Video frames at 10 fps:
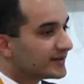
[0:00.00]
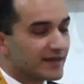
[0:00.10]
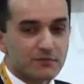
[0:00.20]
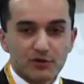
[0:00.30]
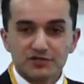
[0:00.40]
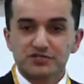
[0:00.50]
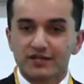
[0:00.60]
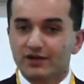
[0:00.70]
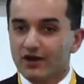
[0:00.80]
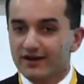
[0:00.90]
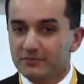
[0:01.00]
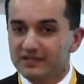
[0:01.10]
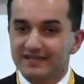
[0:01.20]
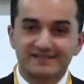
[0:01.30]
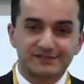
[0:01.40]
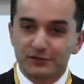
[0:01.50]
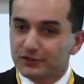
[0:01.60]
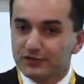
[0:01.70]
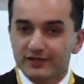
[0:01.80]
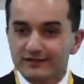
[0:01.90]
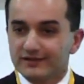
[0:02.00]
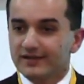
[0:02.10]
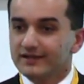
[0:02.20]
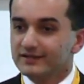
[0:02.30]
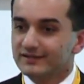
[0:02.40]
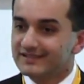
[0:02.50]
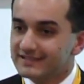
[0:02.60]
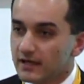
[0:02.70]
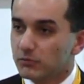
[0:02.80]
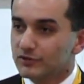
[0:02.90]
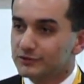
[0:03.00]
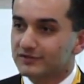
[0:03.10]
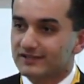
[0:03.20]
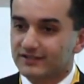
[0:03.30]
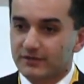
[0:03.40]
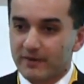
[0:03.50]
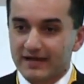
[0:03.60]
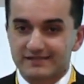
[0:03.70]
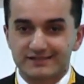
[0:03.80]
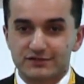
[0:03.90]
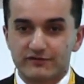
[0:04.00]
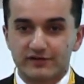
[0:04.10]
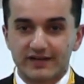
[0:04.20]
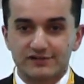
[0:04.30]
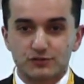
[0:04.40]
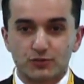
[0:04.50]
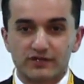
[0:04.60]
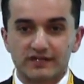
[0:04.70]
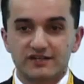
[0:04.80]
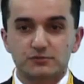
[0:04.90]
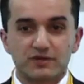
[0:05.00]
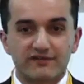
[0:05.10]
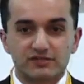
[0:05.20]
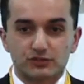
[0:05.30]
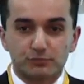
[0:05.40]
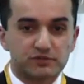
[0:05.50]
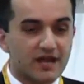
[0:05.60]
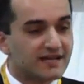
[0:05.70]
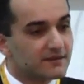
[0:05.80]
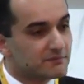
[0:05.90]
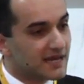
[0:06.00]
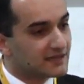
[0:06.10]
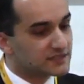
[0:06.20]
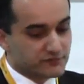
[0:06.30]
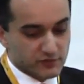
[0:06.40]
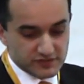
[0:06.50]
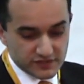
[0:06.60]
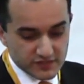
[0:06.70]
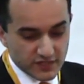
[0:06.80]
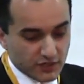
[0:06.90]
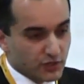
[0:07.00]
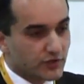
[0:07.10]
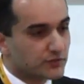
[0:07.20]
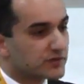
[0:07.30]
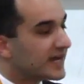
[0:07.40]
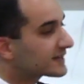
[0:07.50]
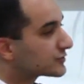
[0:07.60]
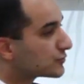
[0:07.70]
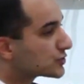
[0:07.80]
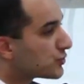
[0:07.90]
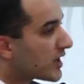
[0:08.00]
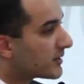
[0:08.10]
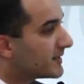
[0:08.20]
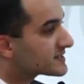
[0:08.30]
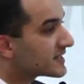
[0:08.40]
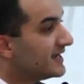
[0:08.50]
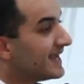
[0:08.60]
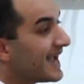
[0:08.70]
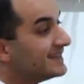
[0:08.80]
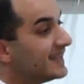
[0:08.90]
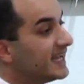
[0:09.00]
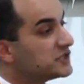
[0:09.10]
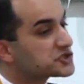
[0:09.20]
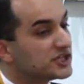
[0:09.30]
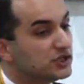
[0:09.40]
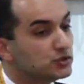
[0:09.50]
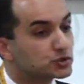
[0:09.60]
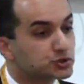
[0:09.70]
The emerging economy is still going to nearly double nuclear capacity over the next 20 years. We have a supply imbalance versus current reactor requirements, and the HEU